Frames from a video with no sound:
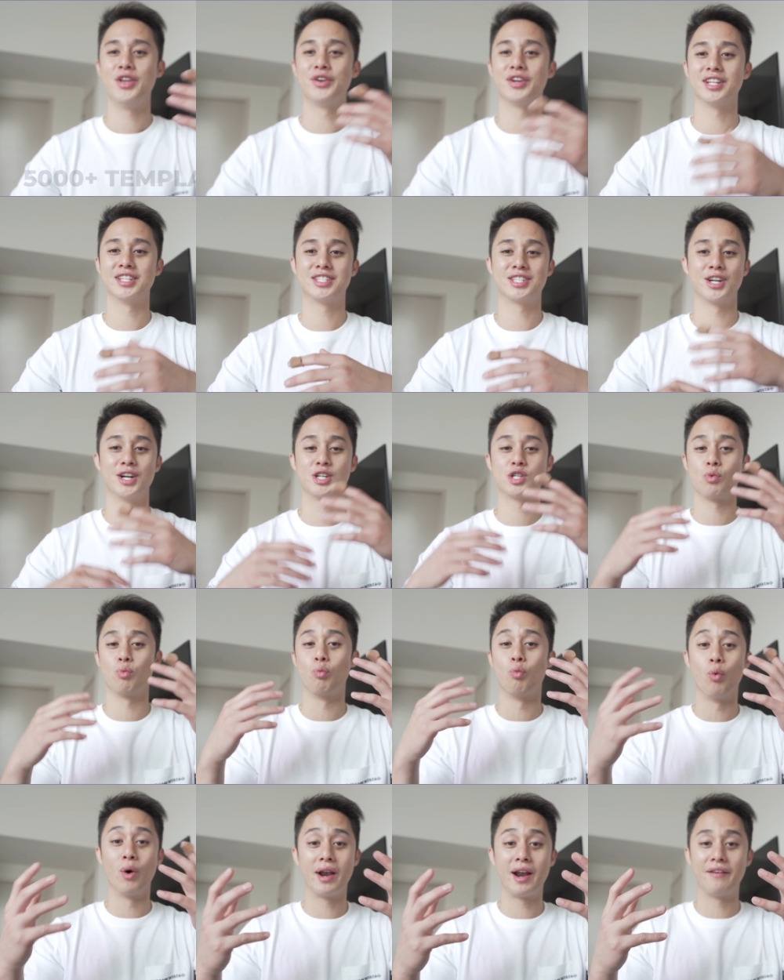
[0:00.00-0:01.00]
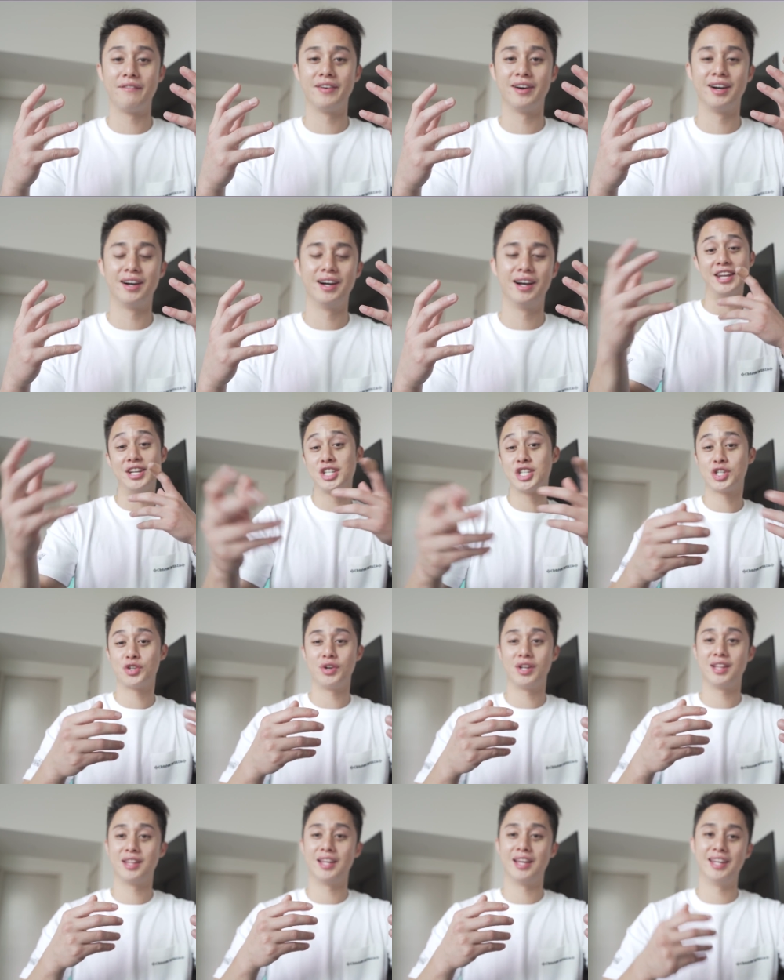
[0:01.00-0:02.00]
You could search whatever
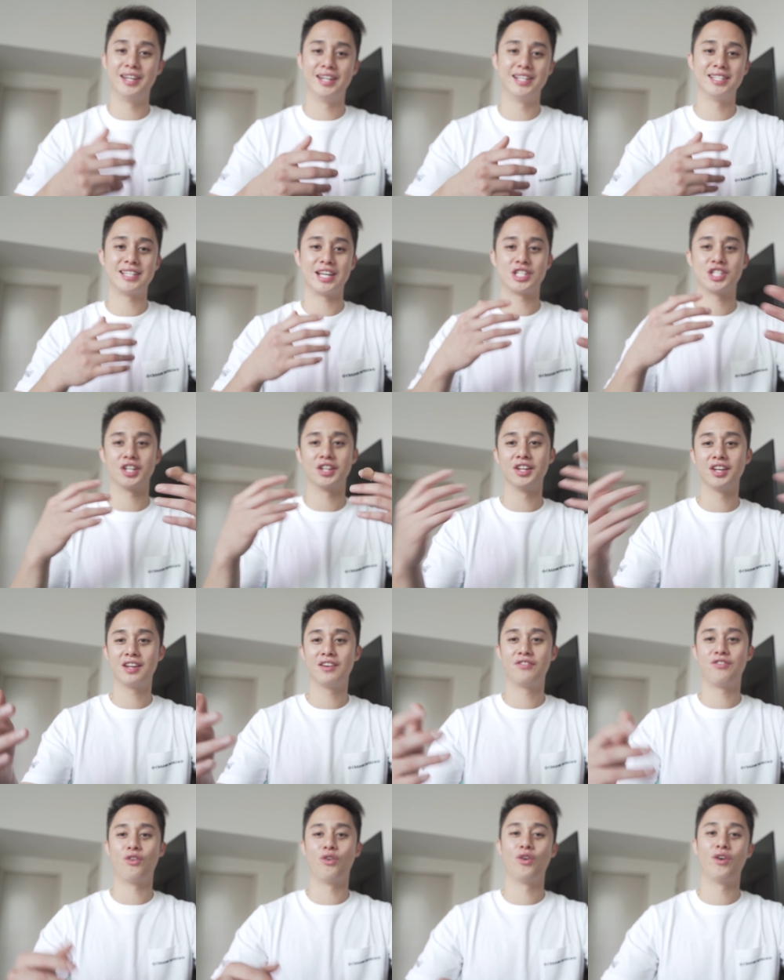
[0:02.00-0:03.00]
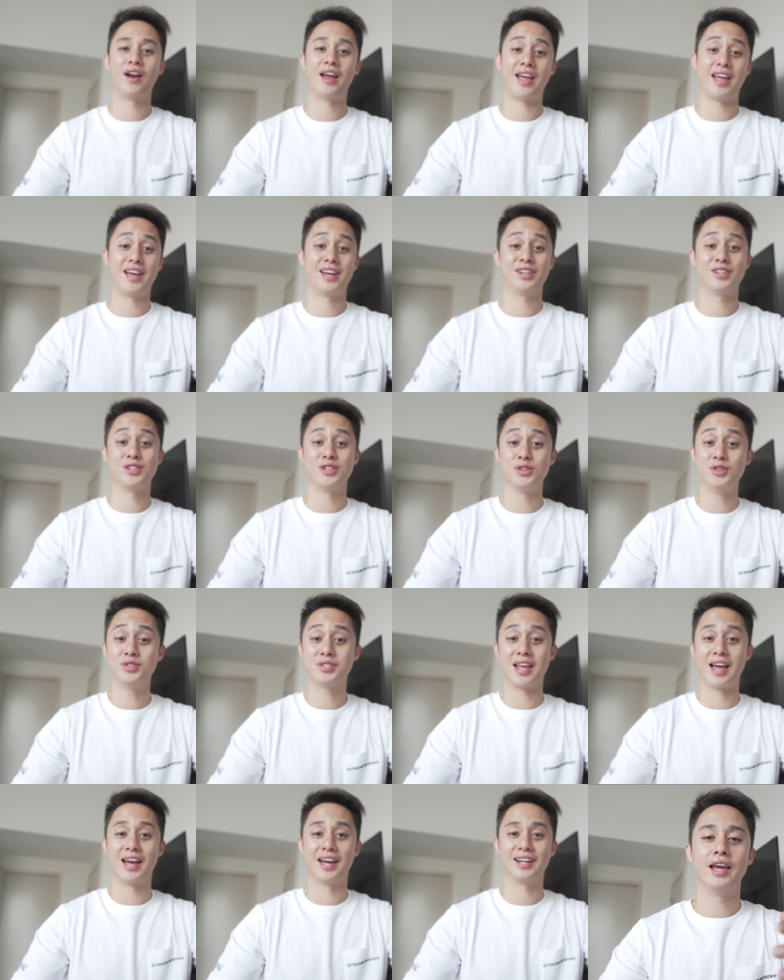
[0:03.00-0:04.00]
industry it is that you're looking for and use
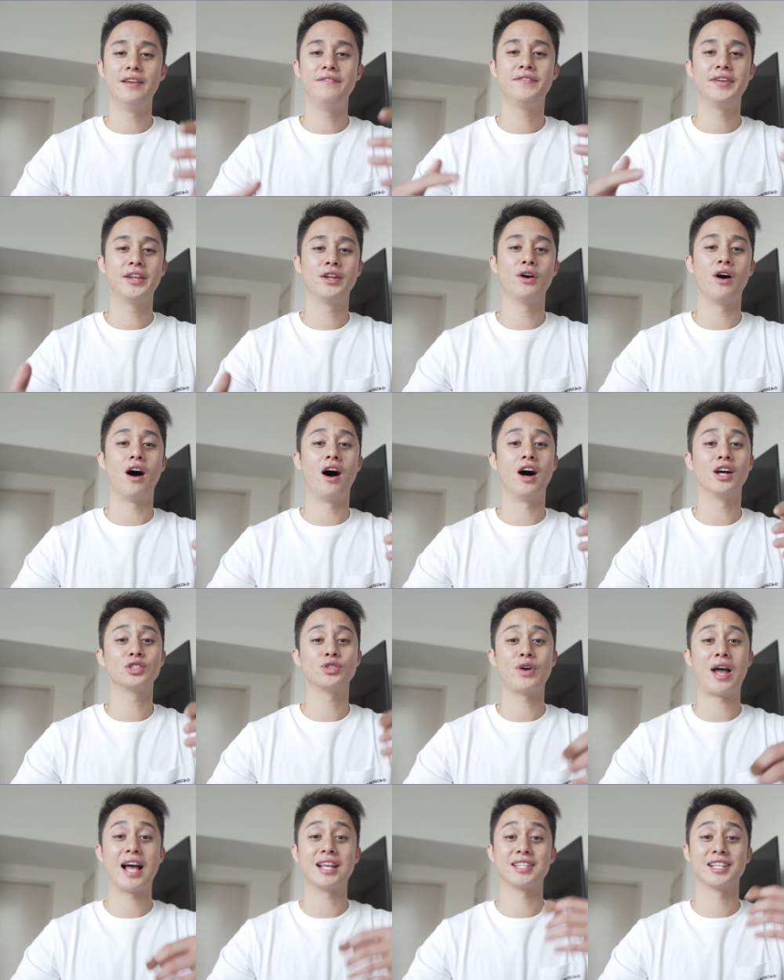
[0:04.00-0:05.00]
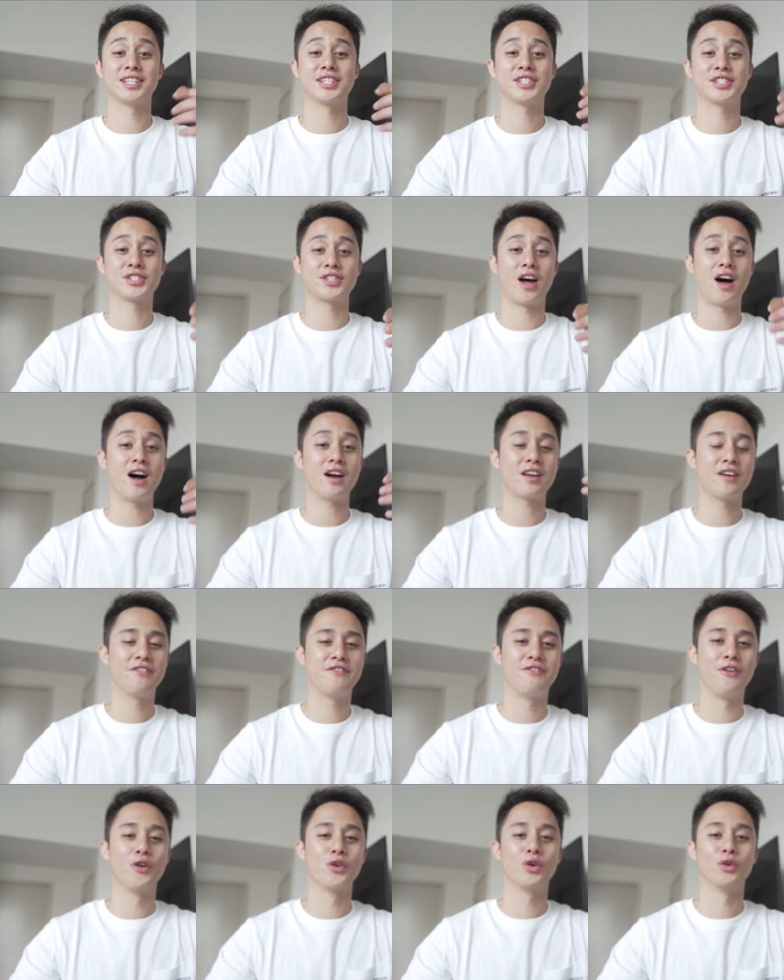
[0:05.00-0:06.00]
that. InVideo also has a stock
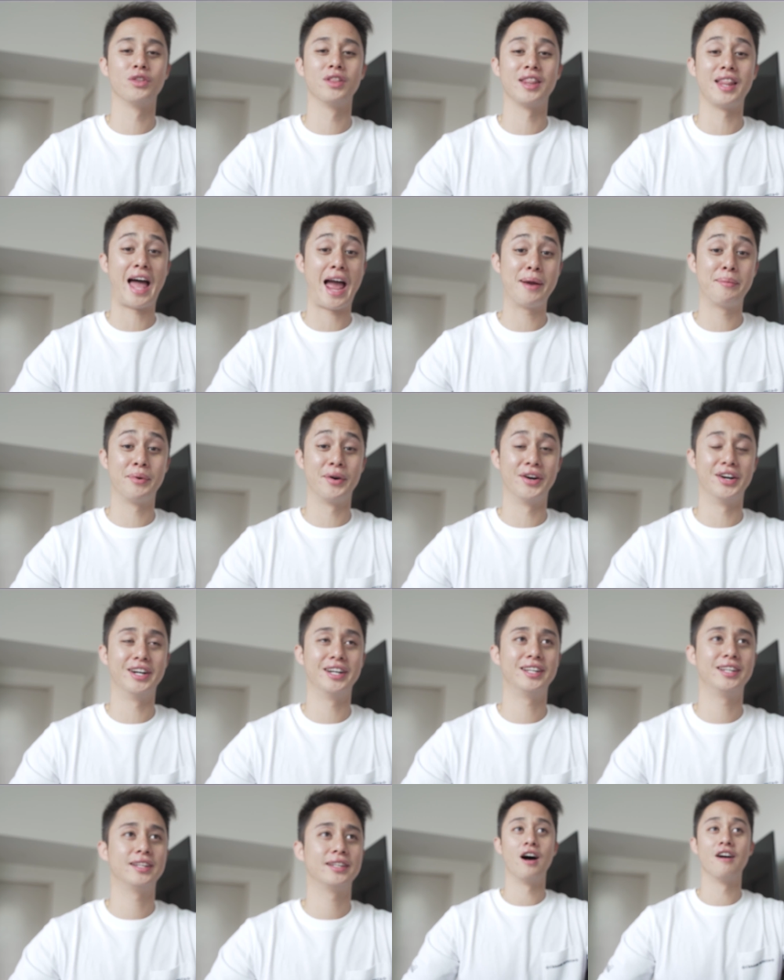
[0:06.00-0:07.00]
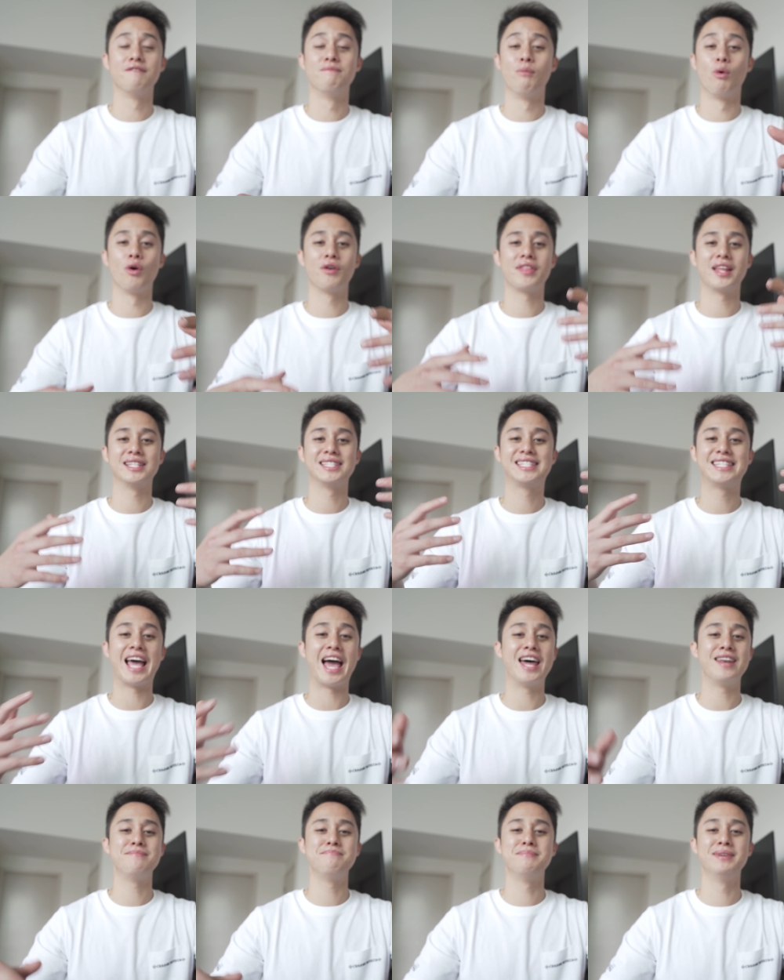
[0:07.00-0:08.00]
photo library of more than
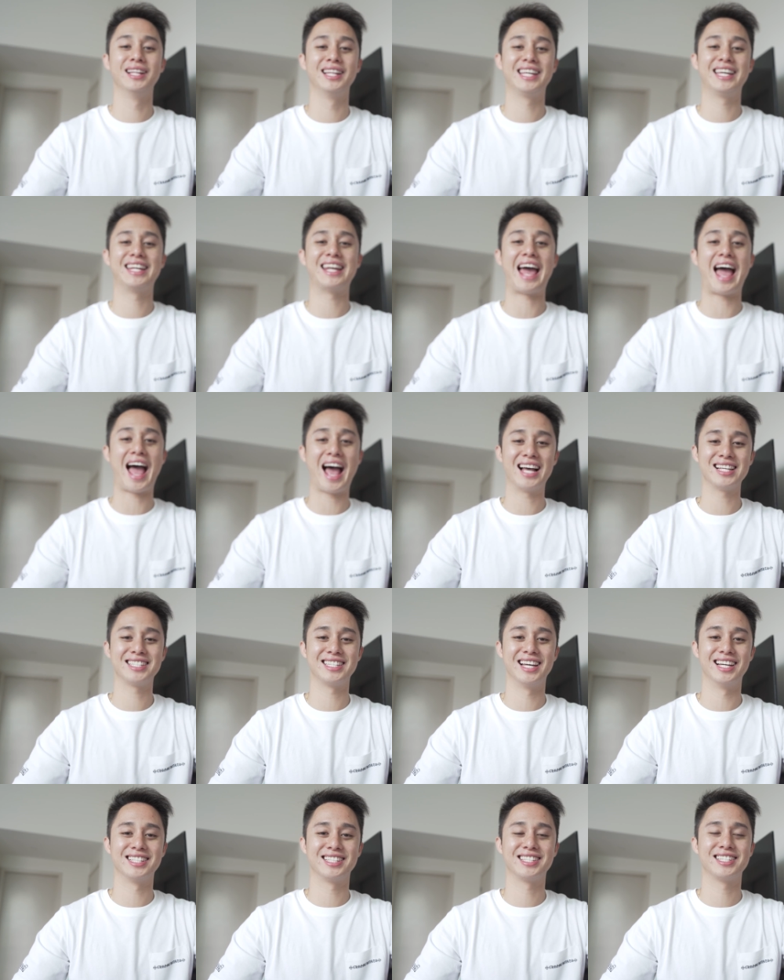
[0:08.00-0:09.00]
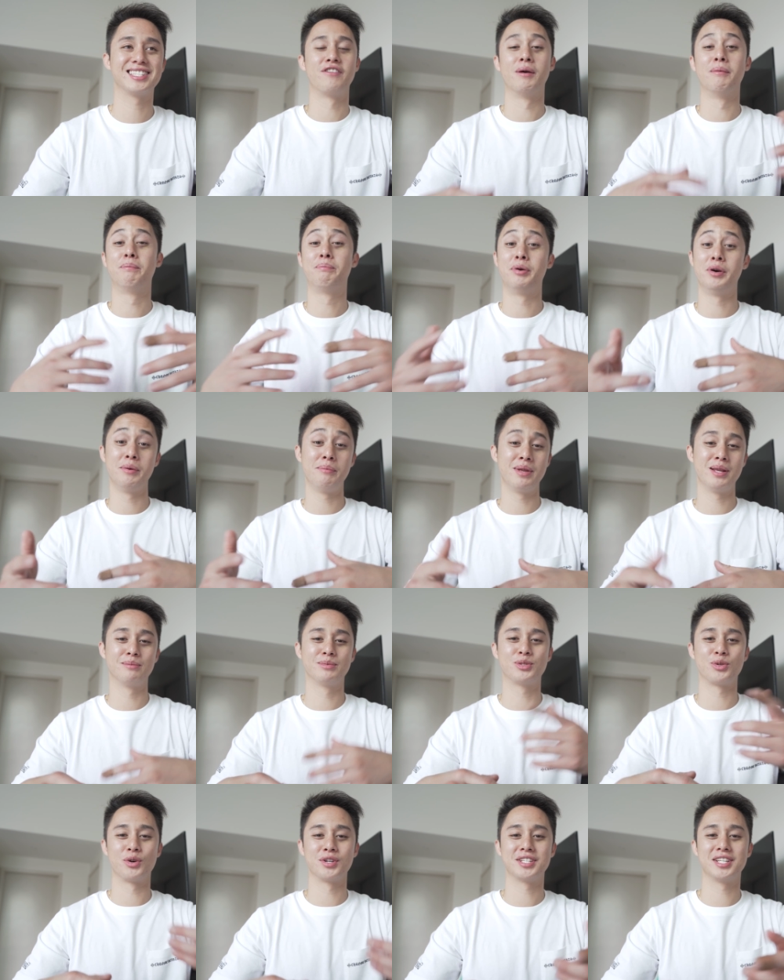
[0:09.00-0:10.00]
10 million assets from premium
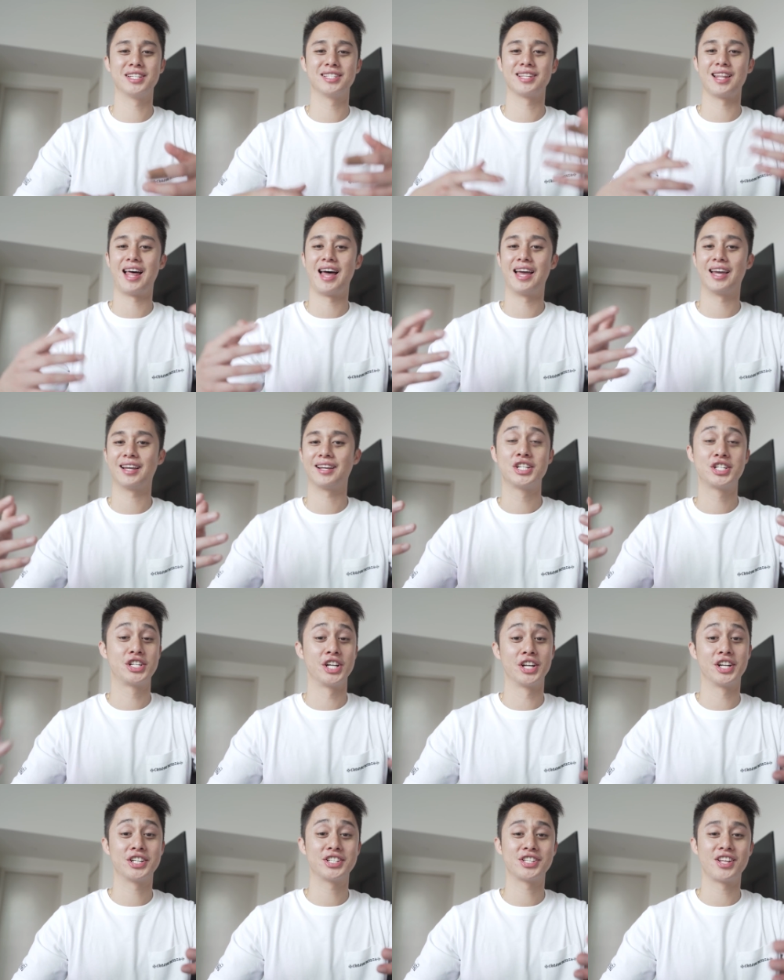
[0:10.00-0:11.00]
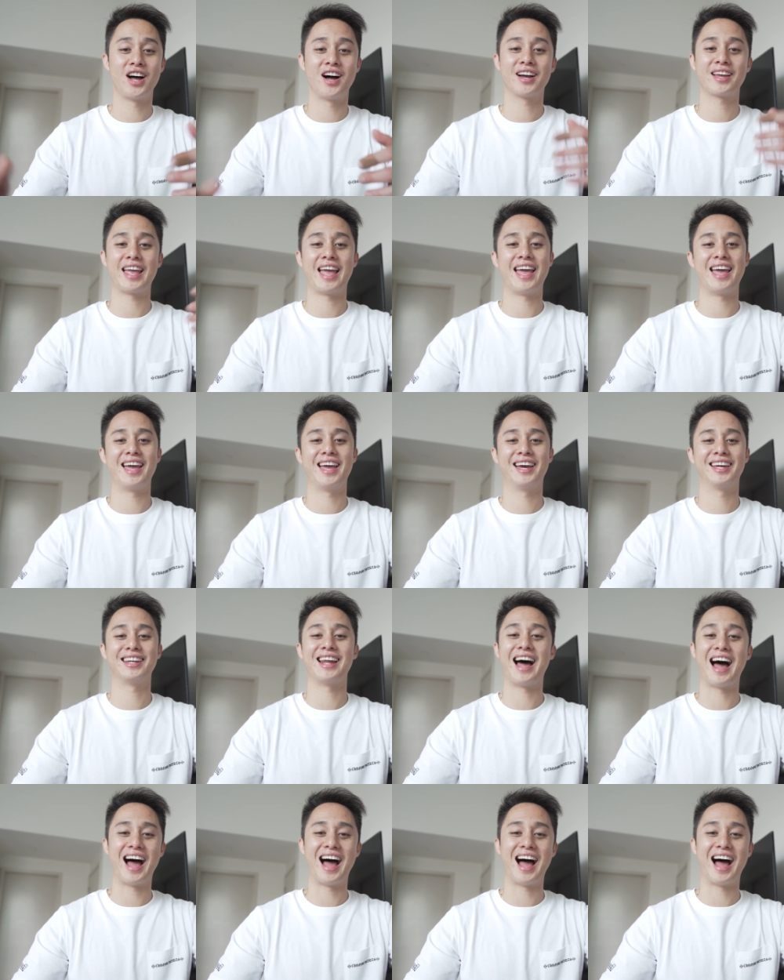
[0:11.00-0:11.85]
sources like Shutterstock and